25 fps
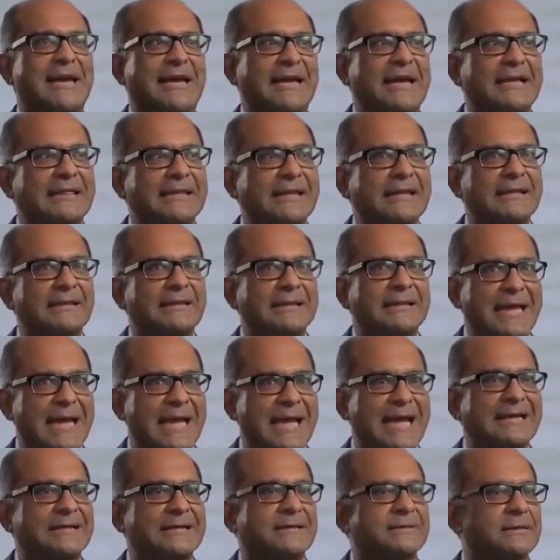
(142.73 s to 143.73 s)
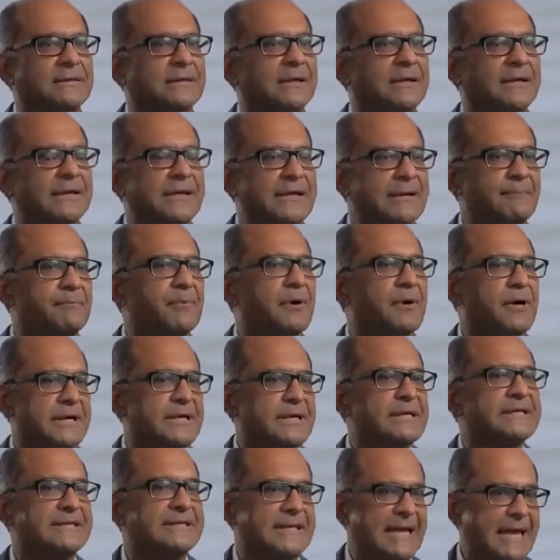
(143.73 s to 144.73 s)
And I think that a deeper
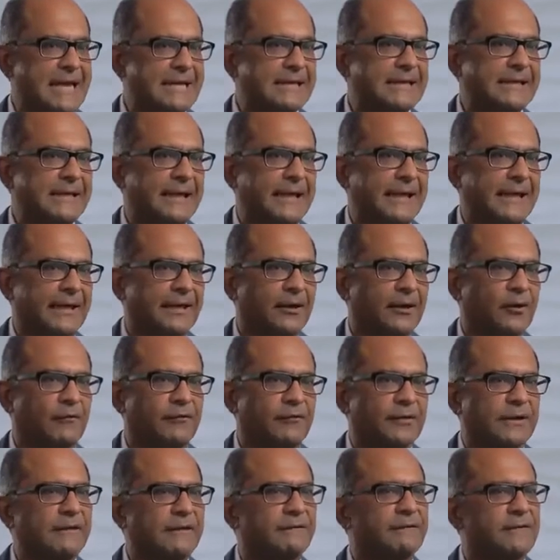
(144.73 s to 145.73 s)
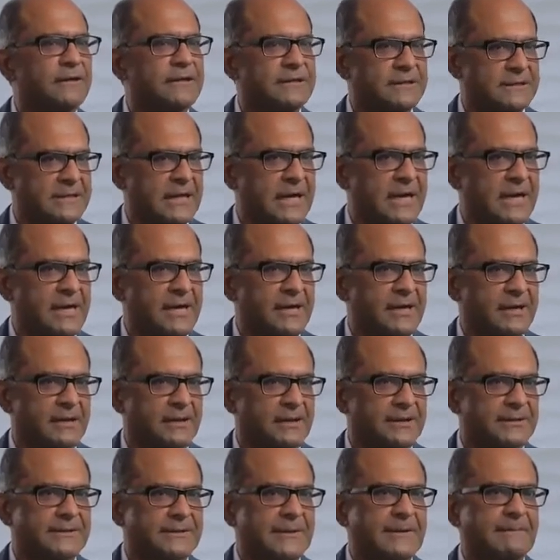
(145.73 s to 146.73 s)
understanding of the different
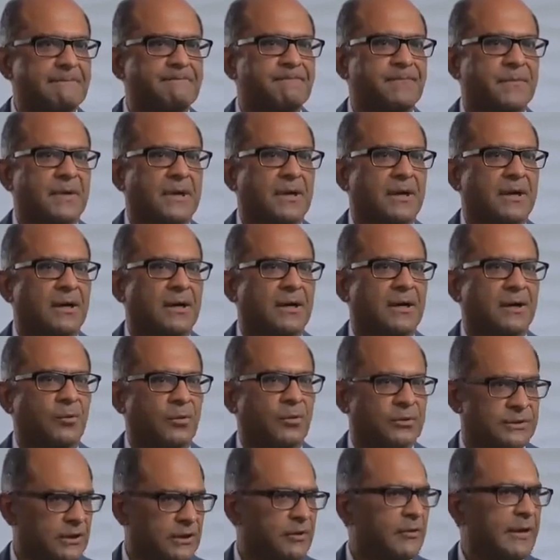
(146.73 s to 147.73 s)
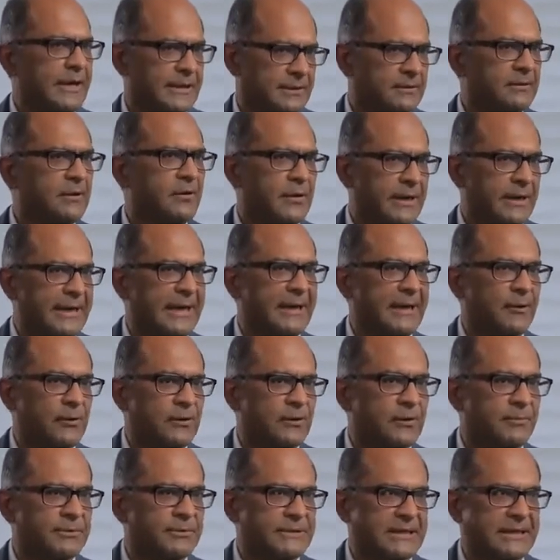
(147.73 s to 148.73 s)
styles was a great
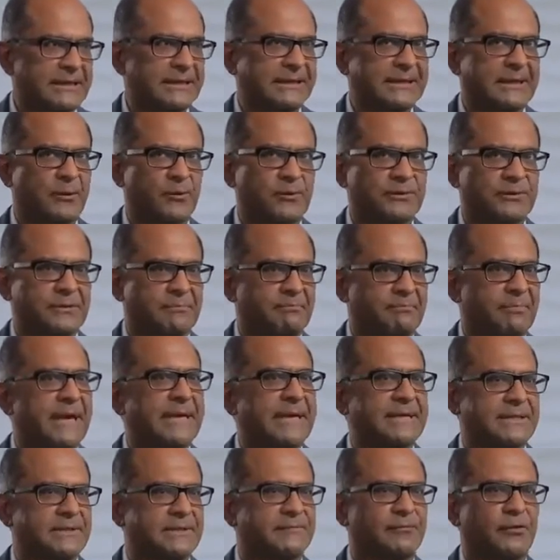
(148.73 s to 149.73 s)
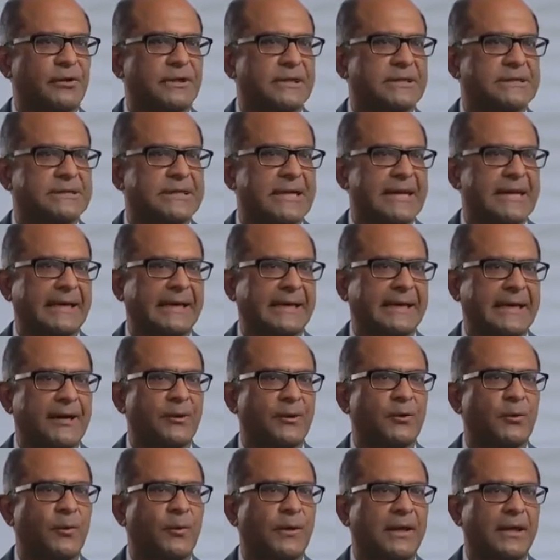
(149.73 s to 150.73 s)
outcome, because I think that was the basis for understanding
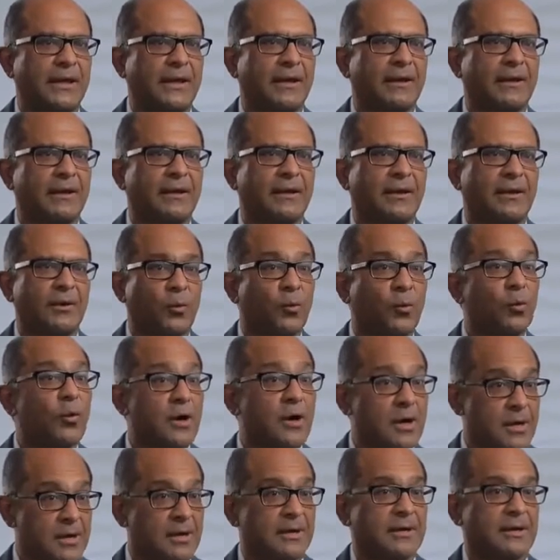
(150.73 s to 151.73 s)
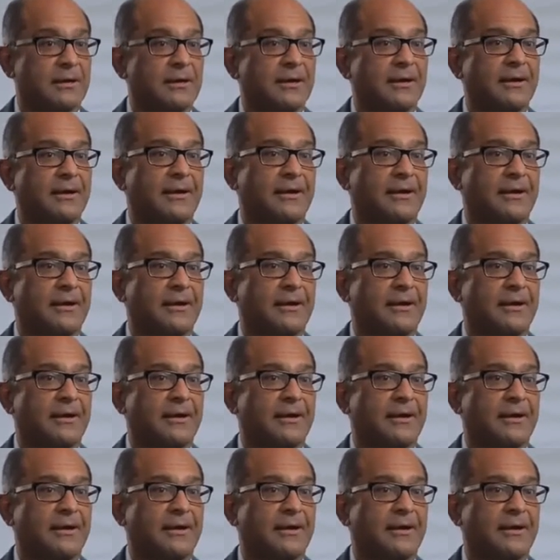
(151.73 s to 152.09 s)
how do we work